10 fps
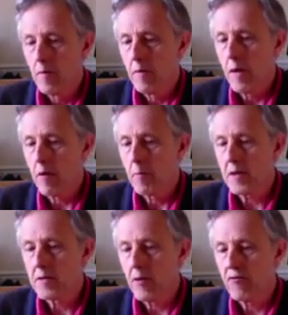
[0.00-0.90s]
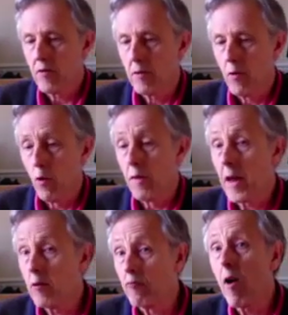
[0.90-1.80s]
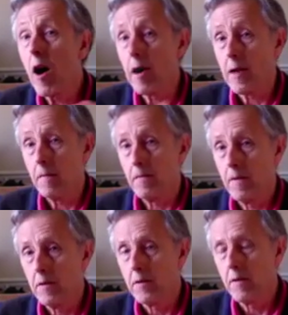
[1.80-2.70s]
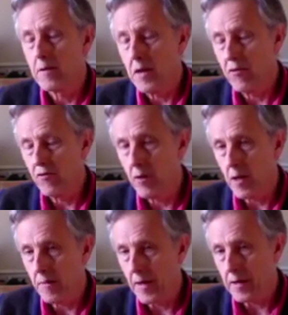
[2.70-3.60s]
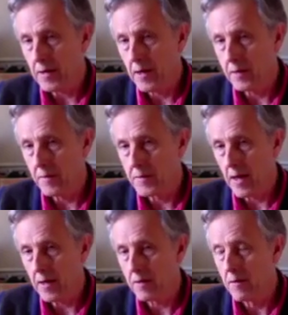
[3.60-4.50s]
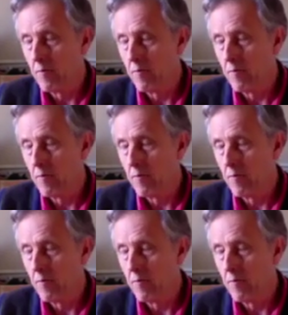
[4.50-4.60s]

therapy session, or they arrive to the session in that kind of state,